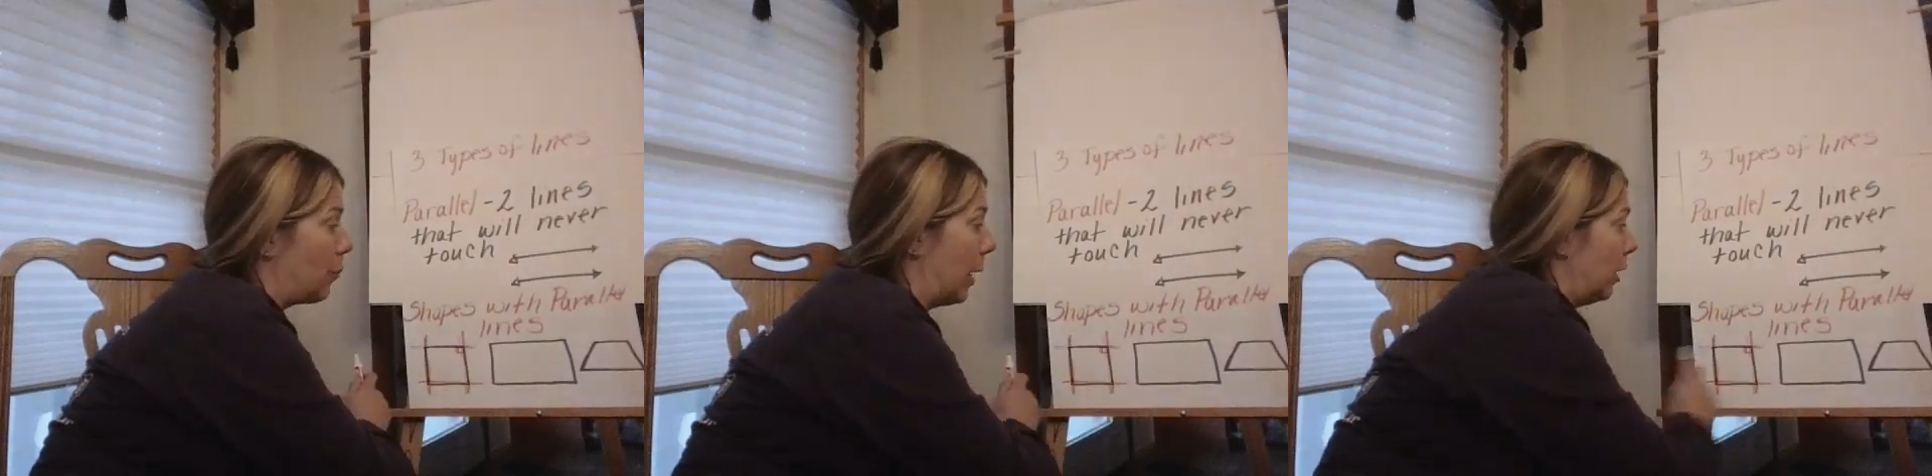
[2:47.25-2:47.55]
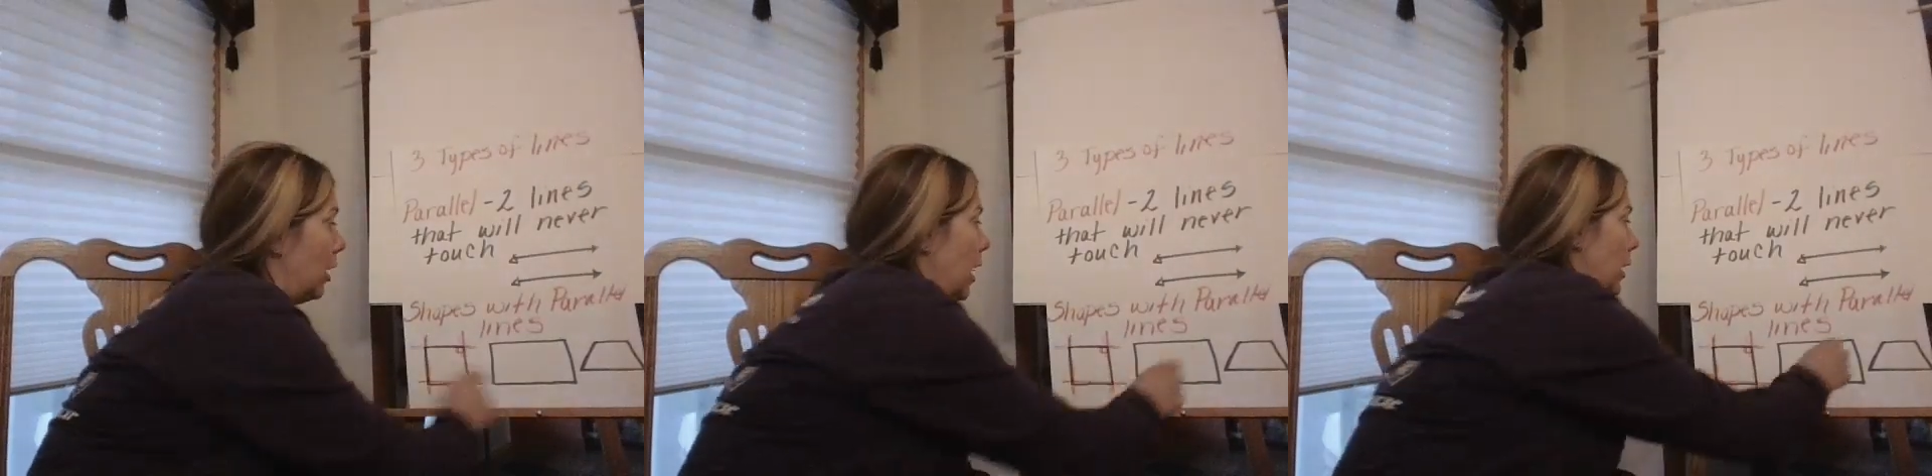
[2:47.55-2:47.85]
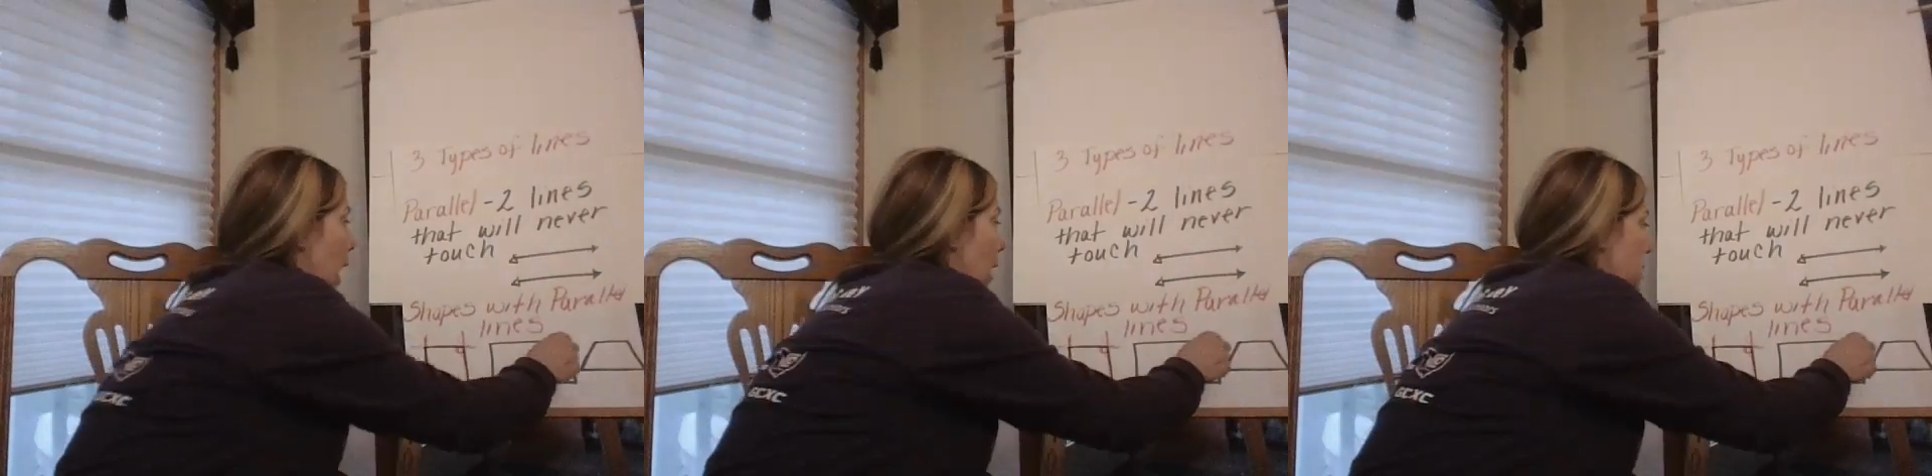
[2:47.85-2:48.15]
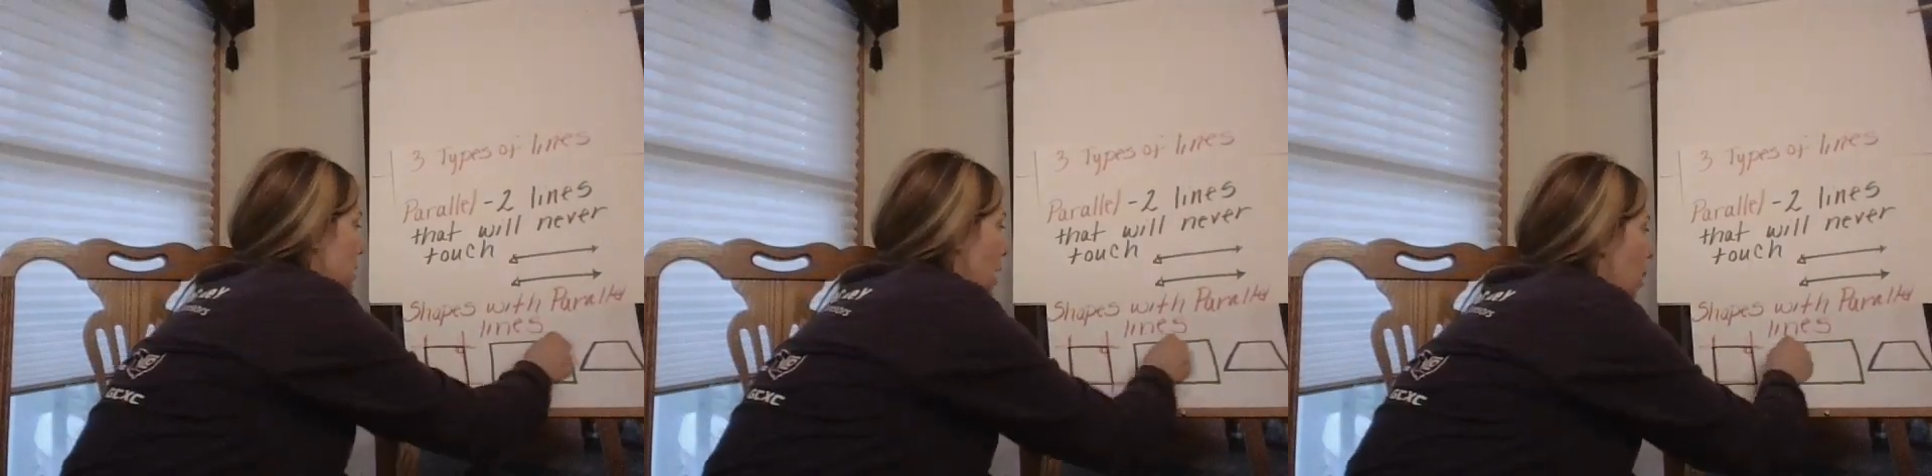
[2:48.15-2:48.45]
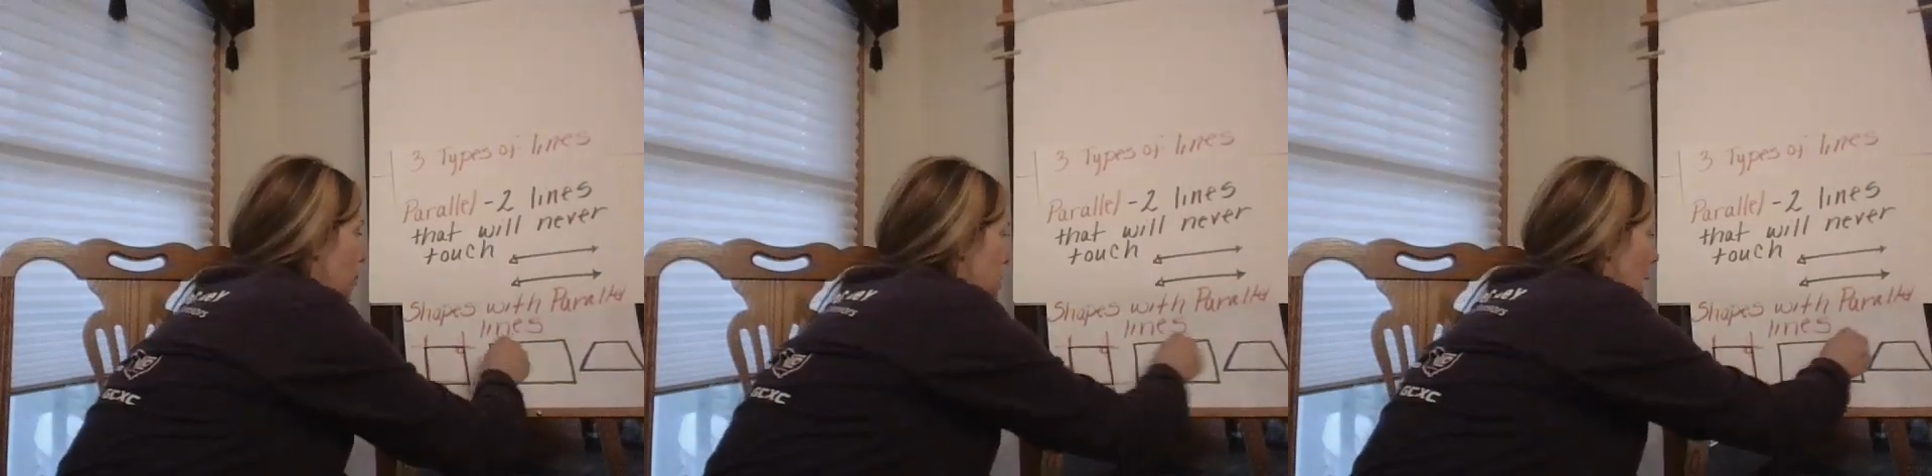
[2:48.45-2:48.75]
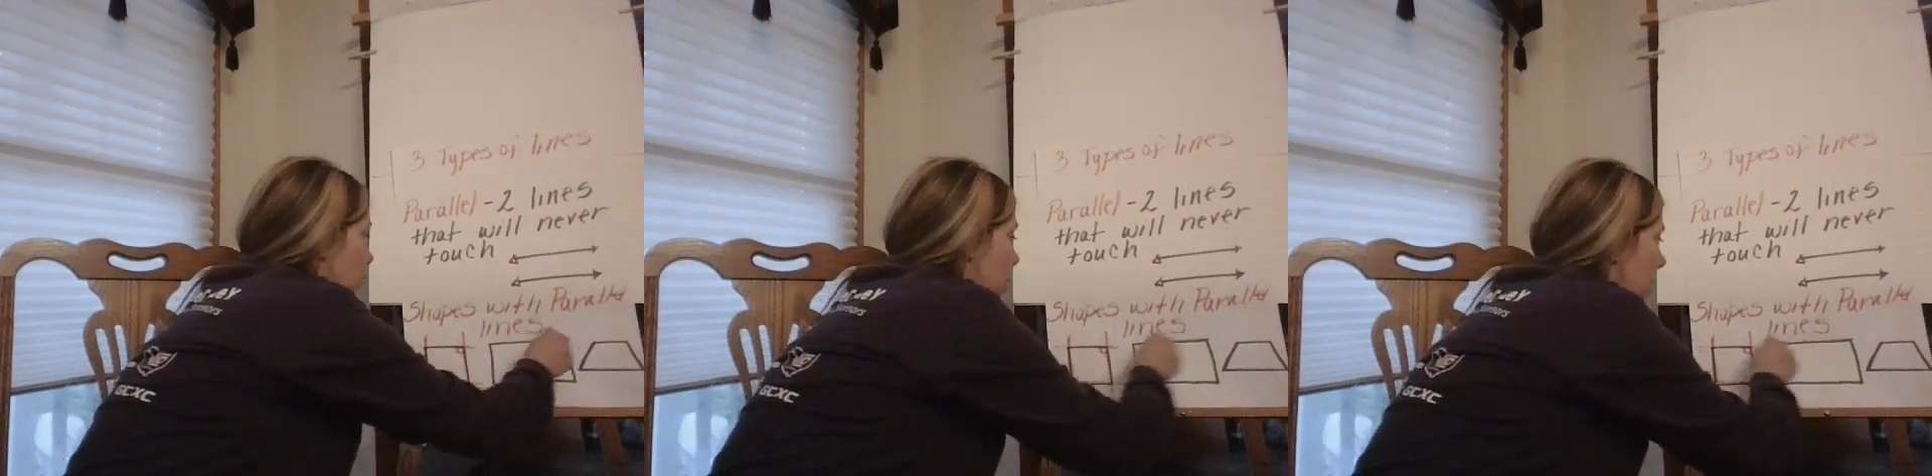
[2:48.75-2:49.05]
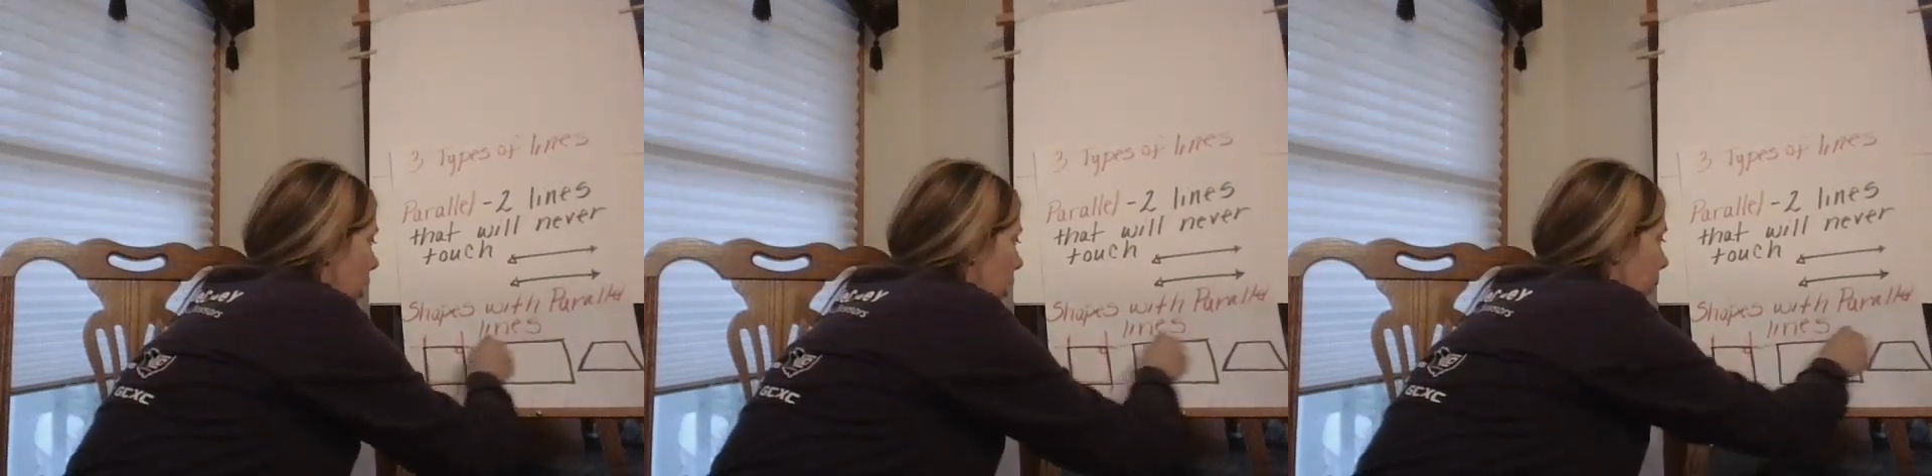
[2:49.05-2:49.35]
parallel lines. Up top
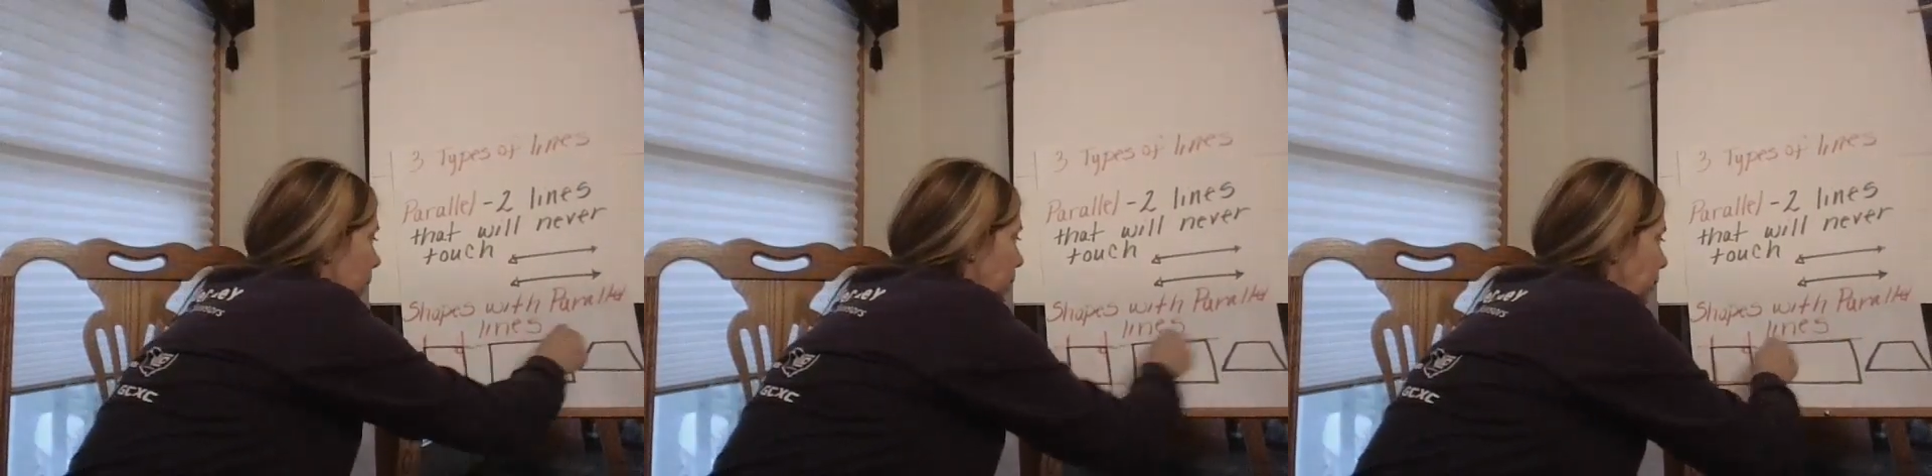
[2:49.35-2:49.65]
here,